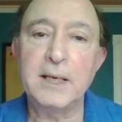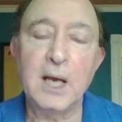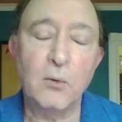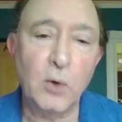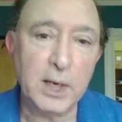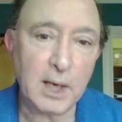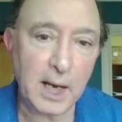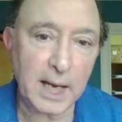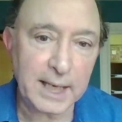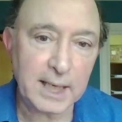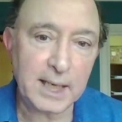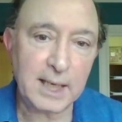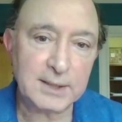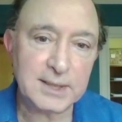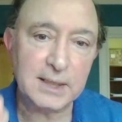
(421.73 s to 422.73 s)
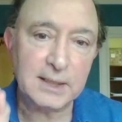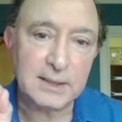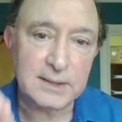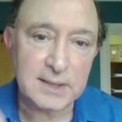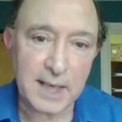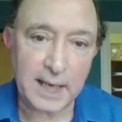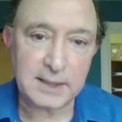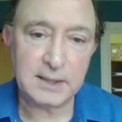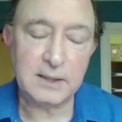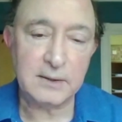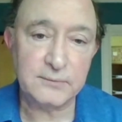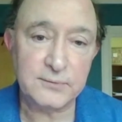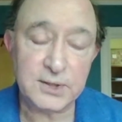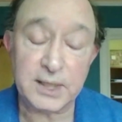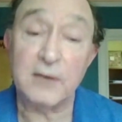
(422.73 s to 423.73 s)
Now, when I ask
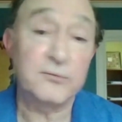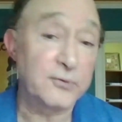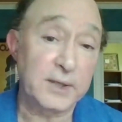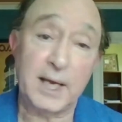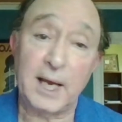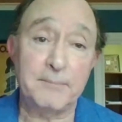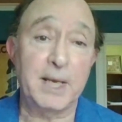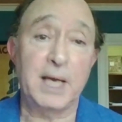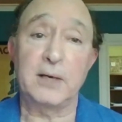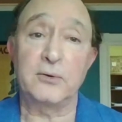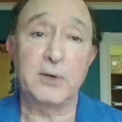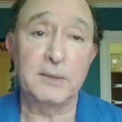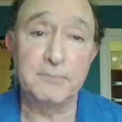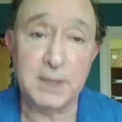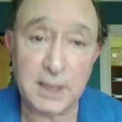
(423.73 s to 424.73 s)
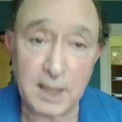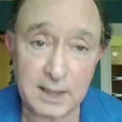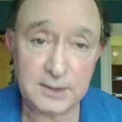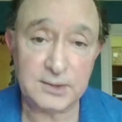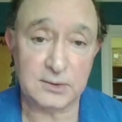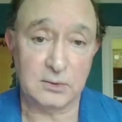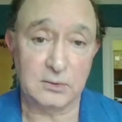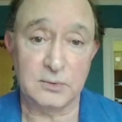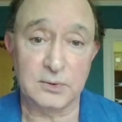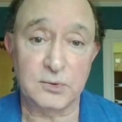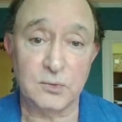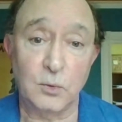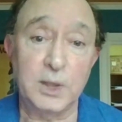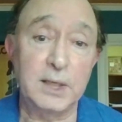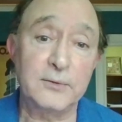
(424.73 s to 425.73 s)
executives, and for that matter, MBA
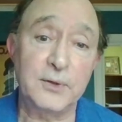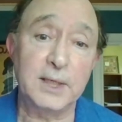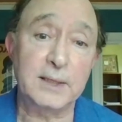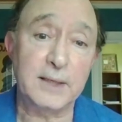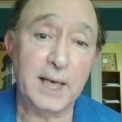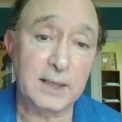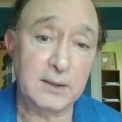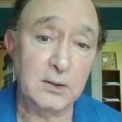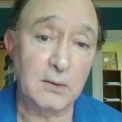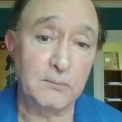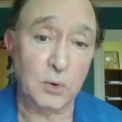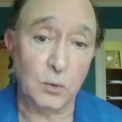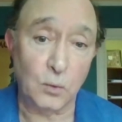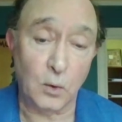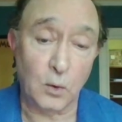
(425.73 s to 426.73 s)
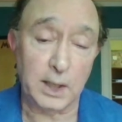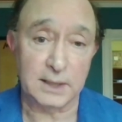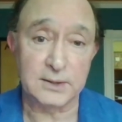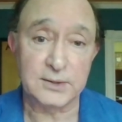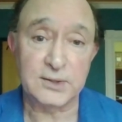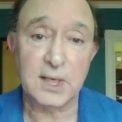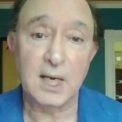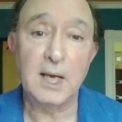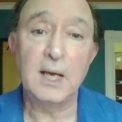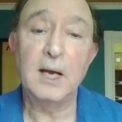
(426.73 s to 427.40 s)
students, what do you think that number was?